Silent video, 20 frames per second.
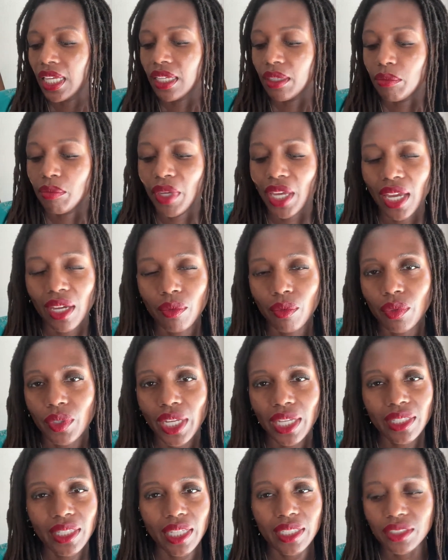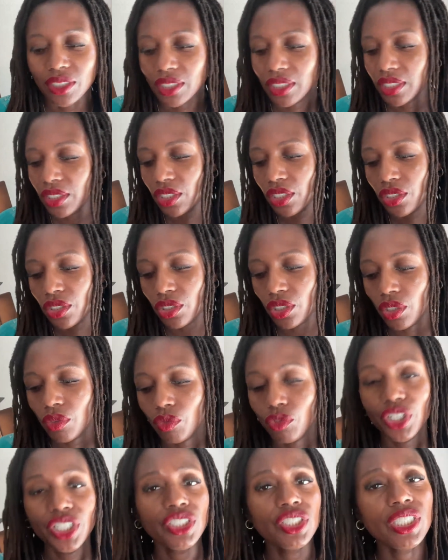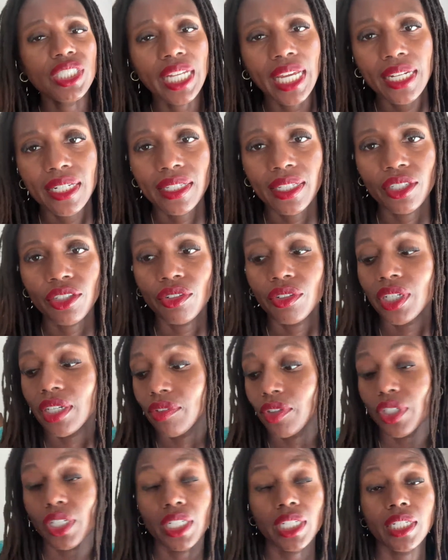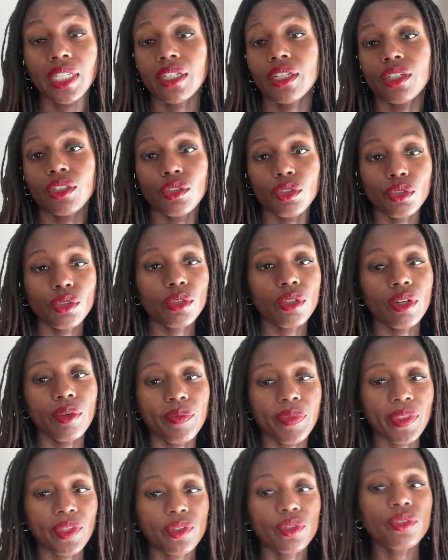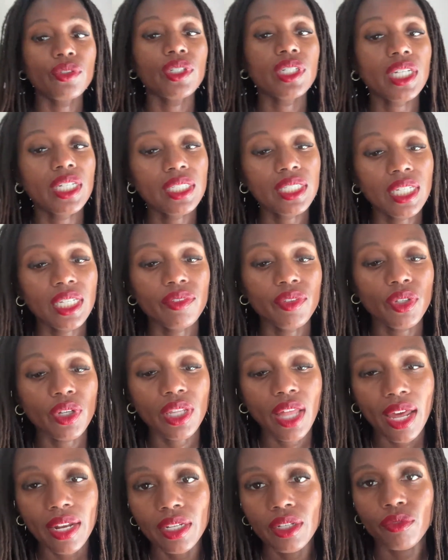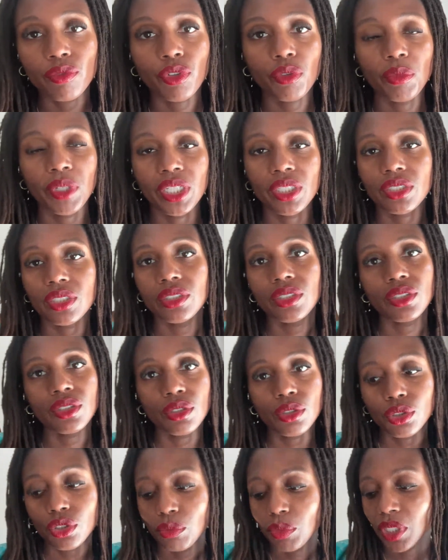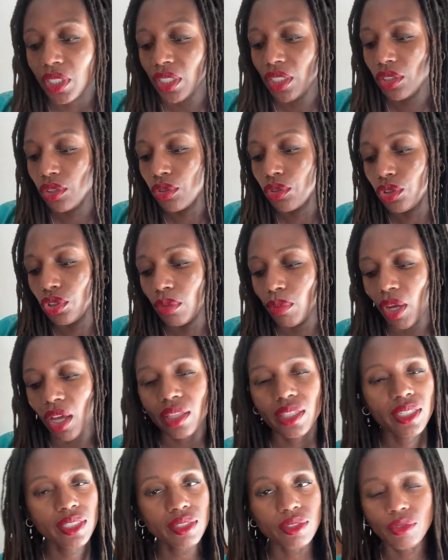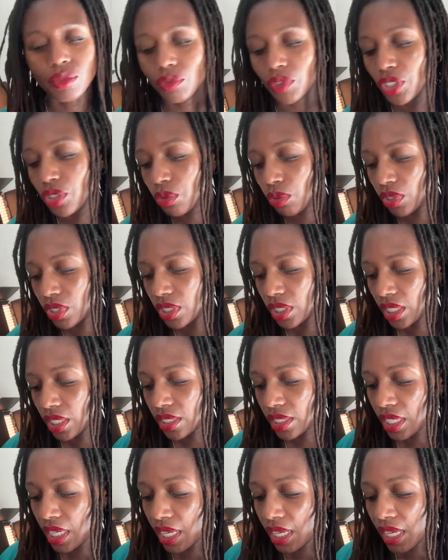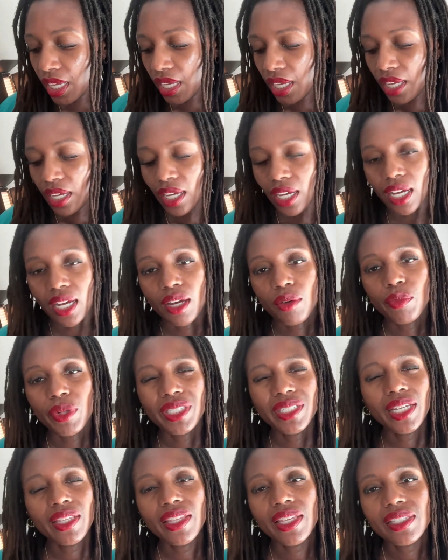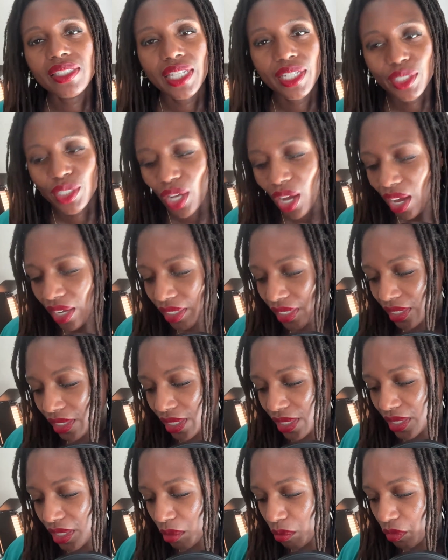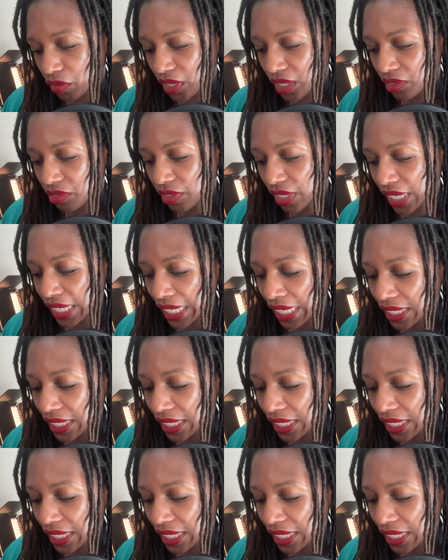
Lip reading: Man, it's just rich data that you're never going to get on Google. Google can give you a lot of information, social media, YouTube, all these resources, but nothing's like talking to someone, right?